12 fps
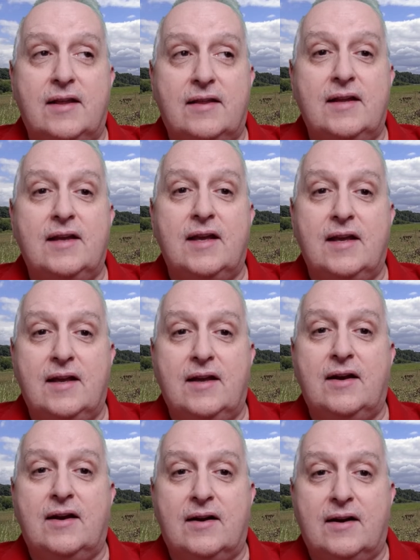thinking
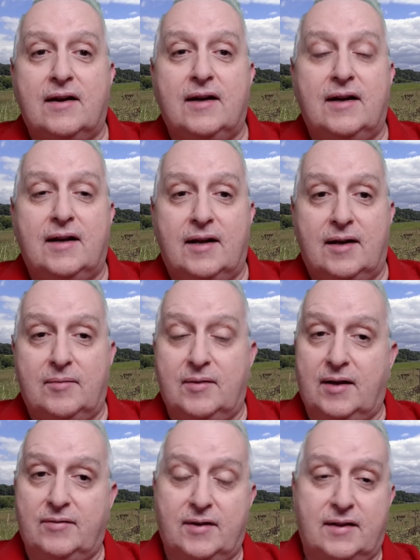here, I'm
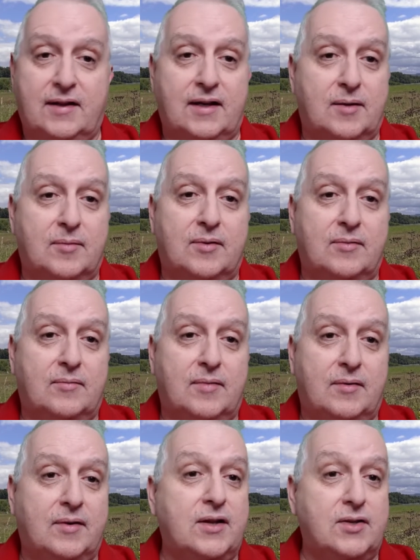going to have to think about
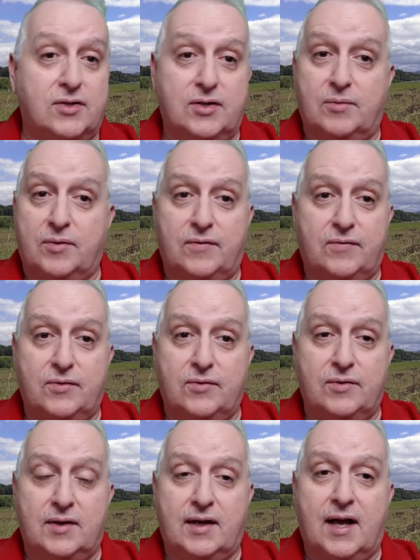my relationship with
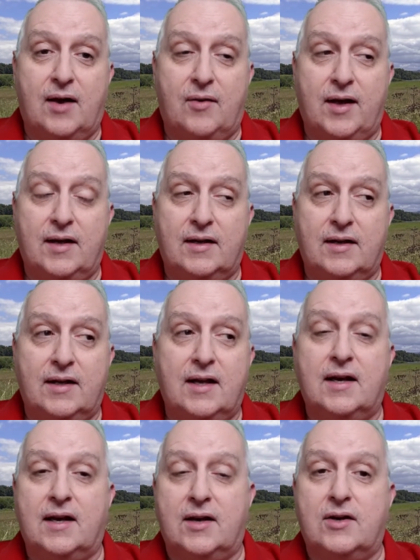food and how I can
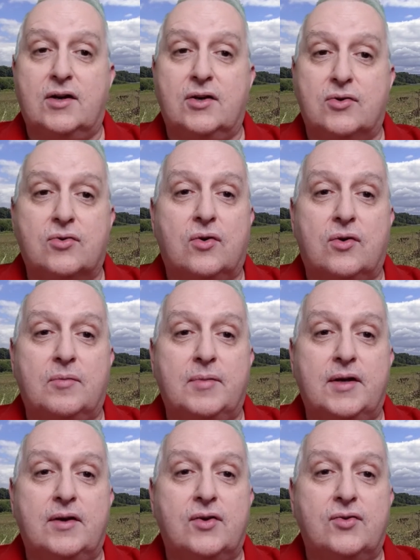get it under control,
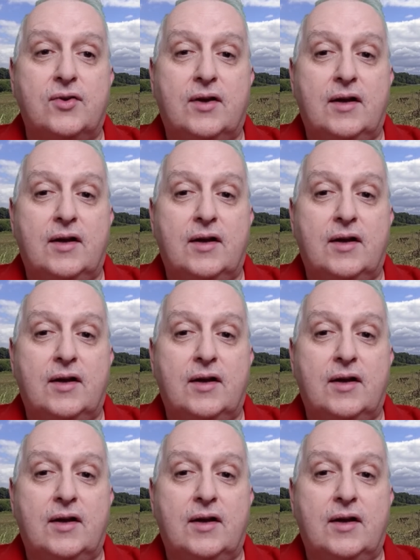because